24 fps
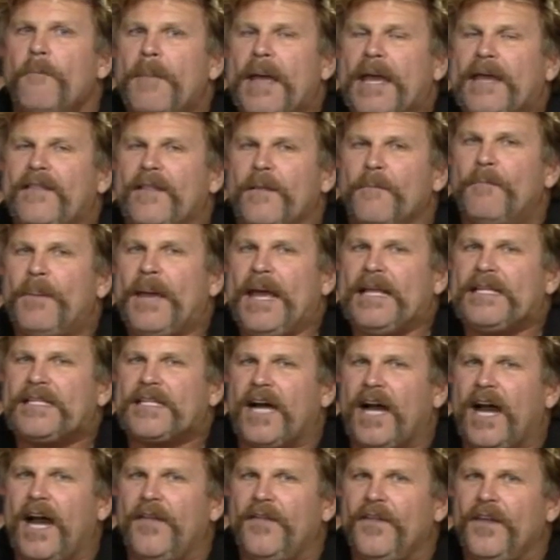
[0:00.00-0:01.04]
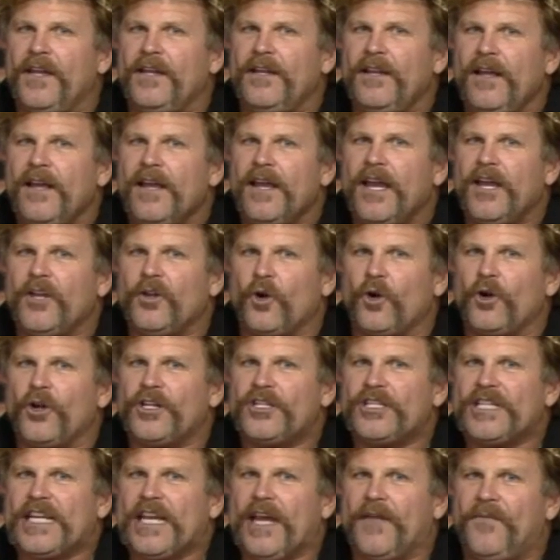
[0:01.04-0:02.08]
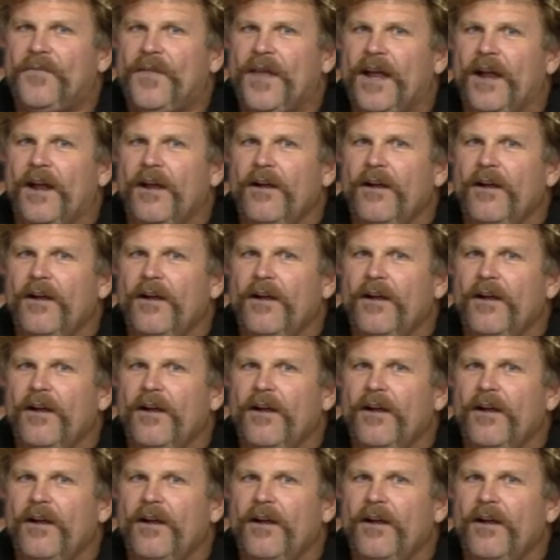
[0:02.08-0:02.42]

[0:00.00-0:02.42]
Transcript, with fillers: make them pay tithing in order to get there?